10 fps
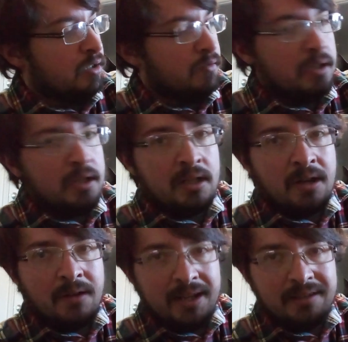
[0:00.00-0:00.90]
But you
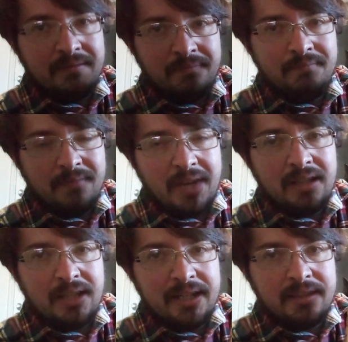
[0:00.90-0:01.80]
know, I
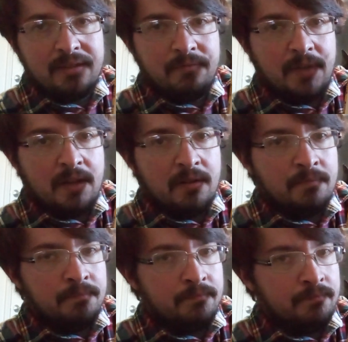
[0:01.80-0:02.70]
like the
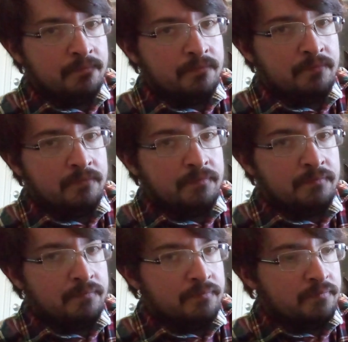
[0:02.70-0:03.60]
film.
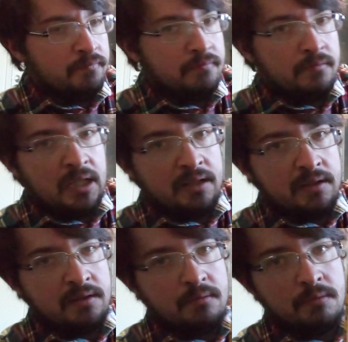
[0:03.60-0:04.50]

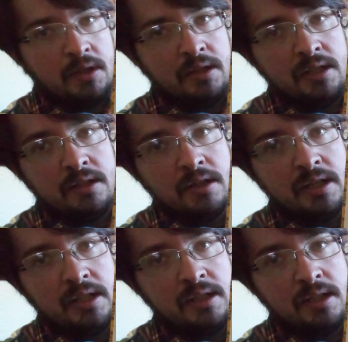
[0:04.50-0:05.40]
It's really
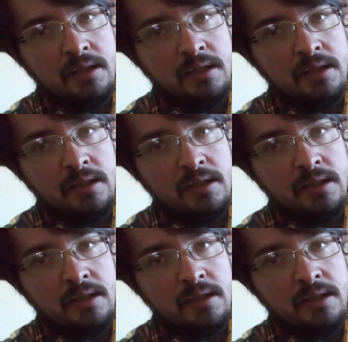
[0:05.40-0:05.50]
good.